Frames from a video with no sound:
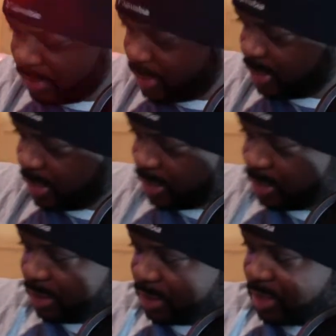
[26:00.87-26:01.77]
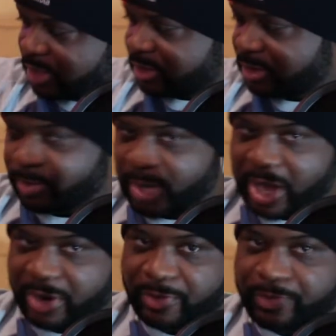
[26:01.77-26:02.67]
and it actually says on the
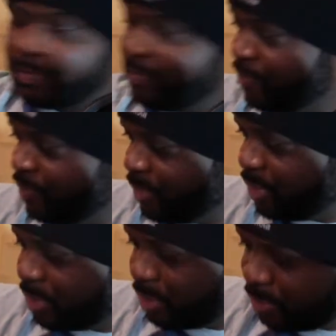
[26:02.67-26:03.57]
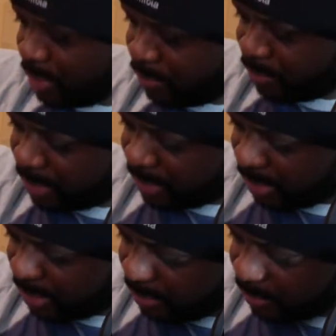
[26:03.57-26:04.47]
bottom, what it says